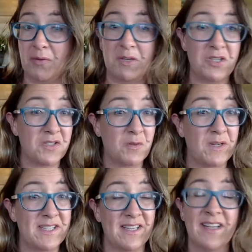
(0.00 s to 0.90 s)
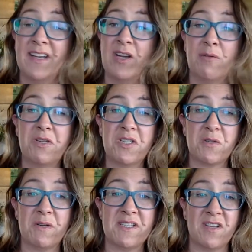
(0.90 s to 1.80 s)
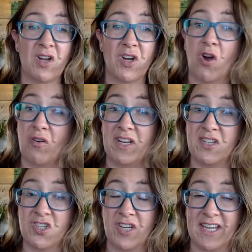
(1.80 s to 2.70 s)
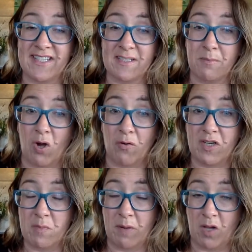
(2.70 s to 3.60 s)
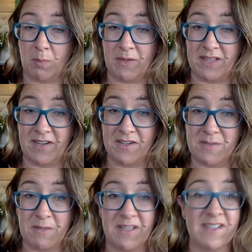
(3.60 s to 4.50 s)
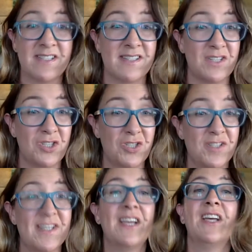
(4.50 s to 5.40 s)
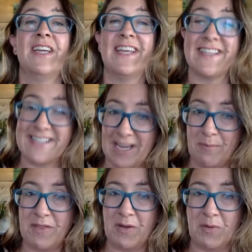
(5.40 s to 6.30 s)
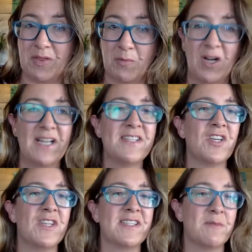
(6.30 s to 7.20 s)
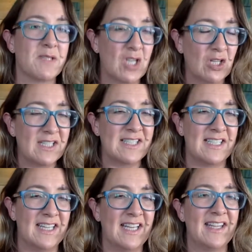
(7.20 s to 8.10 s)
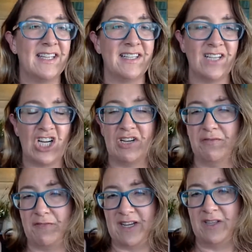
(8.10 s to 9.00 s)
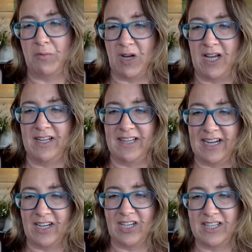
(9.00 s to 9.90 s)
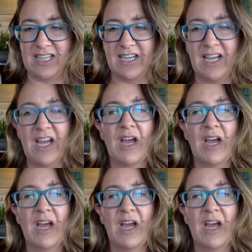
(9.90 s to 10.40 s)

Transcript: When you squeeze an orange, you get some orange pulp in there as well as just the juice. Get the same thing with the wine. So there's some solids in there that kind of feed the wine and that kind of thing.